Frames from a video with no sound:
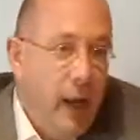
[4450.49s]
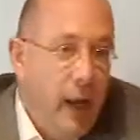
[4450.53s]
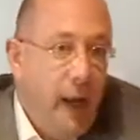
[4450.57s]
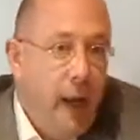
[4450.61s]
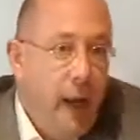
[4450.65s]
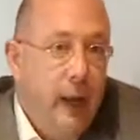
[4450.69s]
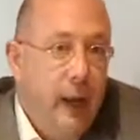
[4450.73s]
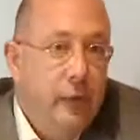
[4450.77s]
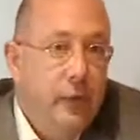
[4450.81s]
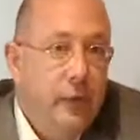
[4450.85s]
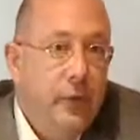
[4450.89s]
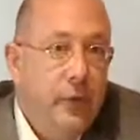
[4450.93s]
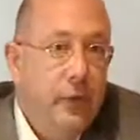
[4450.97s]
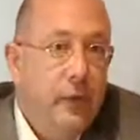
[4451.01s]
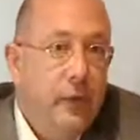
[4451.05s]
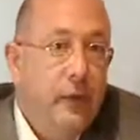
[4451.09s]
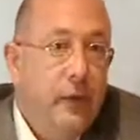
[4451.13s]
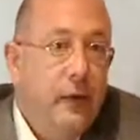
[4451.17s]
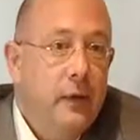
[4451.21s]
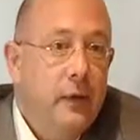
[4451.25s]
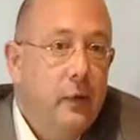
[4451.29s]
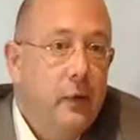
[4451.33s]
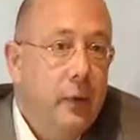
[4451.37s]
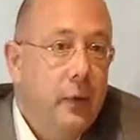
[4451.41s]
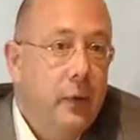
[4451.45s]
and
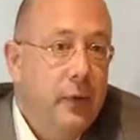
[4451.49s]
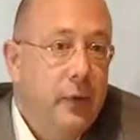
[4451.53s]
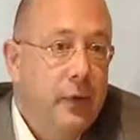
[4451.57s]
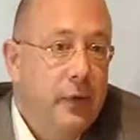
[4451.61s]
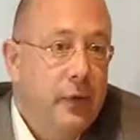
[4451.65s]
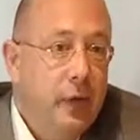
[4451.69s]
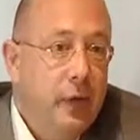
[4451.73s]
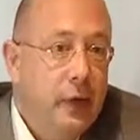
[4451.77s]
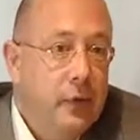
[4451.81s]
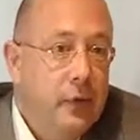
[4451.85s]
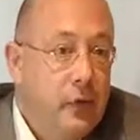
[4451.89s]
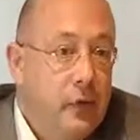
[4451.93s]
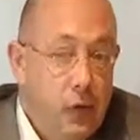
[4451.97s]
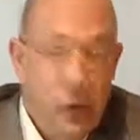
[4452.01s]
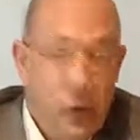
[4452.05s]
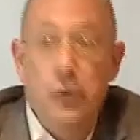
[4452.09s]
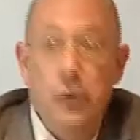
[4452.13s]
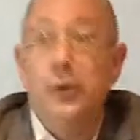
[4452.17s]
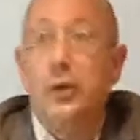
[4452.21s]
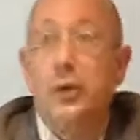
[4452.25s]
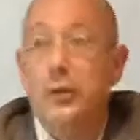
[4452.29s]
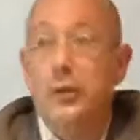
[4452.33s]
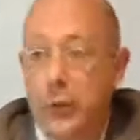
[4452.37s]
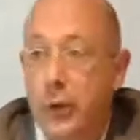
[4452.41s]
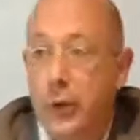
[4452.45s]
there was the
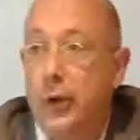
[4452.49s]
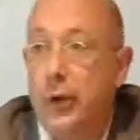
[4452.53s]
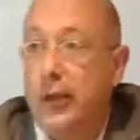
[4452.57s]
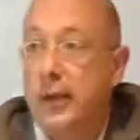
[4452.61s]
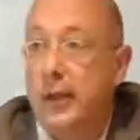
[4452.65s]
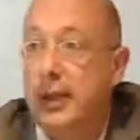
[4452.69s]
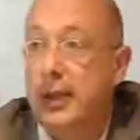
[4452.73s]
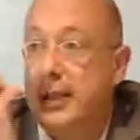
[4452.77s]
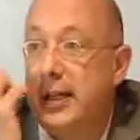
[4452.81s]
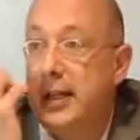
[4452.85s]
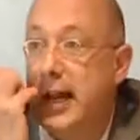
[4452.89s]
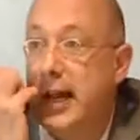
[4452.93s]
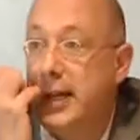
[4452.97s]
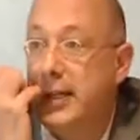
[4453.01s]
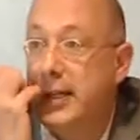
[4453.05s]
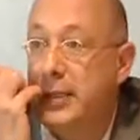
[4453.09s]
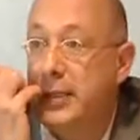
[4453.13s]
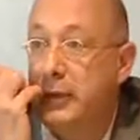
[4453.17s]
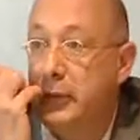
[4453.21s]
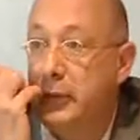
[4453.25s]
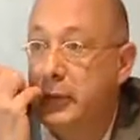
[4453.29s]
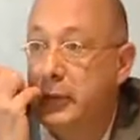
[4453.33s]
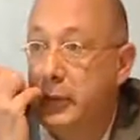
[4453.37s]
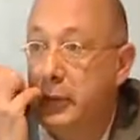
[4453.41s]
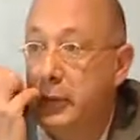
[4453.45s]
students'
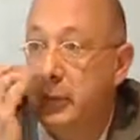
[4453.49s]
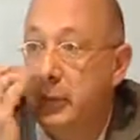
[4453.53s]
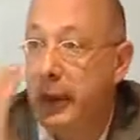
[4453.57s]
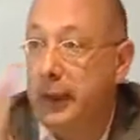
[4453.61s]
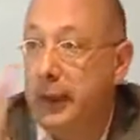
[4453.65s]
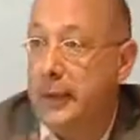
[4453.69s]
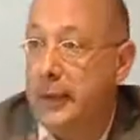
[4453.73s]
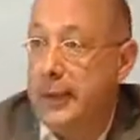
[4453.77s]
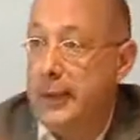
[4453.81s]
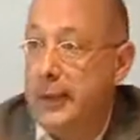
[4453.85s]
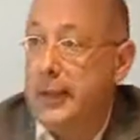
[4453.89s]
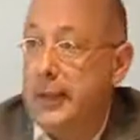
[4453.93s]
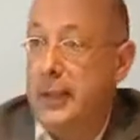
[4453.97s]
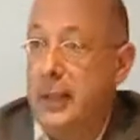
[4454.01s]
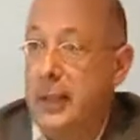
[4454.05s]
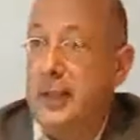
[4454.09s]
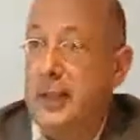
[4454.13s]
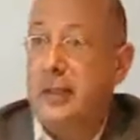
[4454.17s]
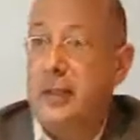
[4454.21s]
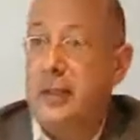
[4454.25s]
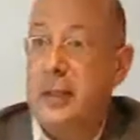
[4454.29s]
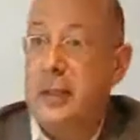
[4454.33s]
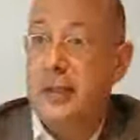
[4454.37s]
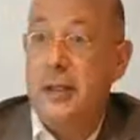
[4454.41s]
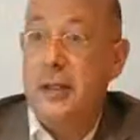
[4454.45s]
organization who thought, well, this is
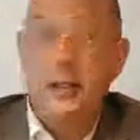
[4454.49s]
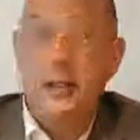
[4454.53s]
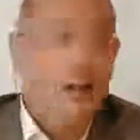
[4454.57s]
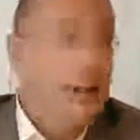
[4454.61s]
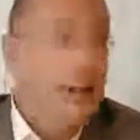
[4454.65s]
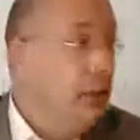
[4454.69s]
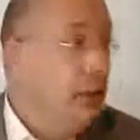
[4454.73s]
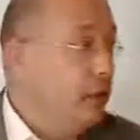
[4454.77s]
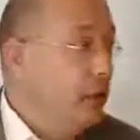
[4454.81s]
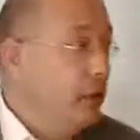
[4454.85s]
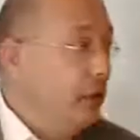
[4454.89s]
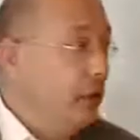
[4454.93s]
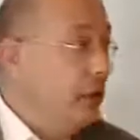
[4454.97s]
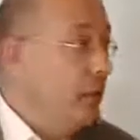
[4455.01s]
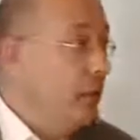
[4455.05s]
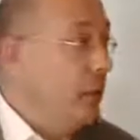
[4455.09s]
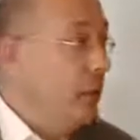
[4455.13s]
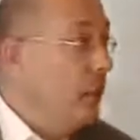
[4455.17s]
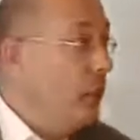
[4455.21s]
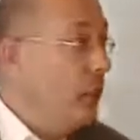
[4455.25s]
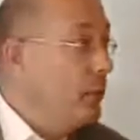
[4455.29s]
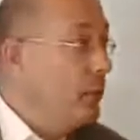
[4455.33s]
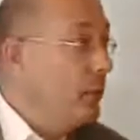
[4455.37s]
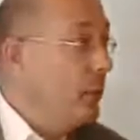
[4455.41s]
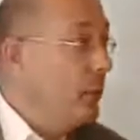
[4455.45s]
interesting, the
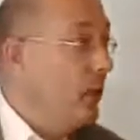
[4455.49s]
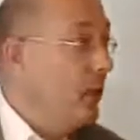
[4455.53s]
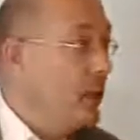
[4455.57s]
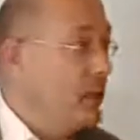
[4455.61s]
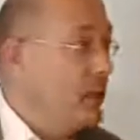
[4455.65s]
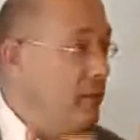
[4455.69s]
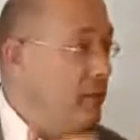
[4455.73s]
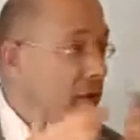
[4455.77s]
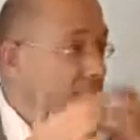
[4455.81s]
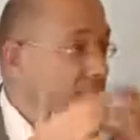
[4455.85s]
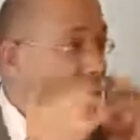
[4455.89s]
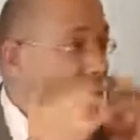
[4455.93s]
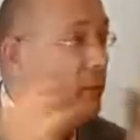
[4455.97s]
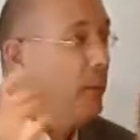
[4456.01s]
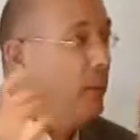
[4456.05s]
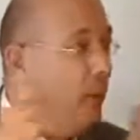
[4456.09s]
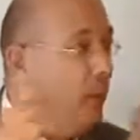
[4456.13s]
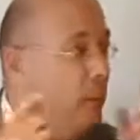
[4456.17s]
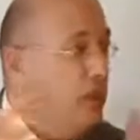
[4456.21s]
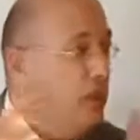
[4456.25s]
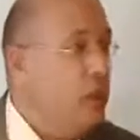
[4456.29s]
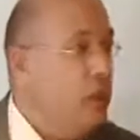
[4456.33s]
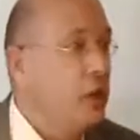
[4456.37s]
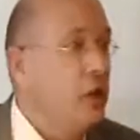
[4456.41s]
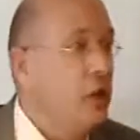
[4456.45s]
young professor with the
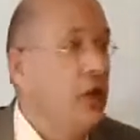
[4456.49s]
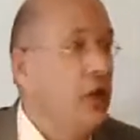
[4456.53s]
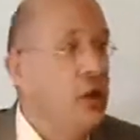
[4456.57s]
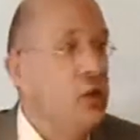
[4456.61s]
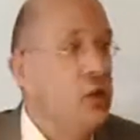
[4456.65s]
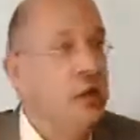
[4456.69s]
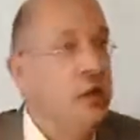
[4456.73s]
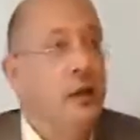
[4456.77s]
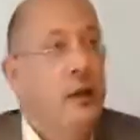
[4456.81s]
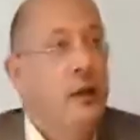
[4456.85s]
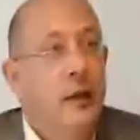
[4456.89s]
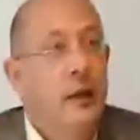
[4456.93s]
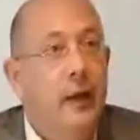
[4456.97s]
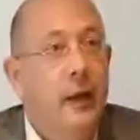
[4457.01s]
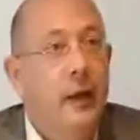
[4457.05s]
big moustache,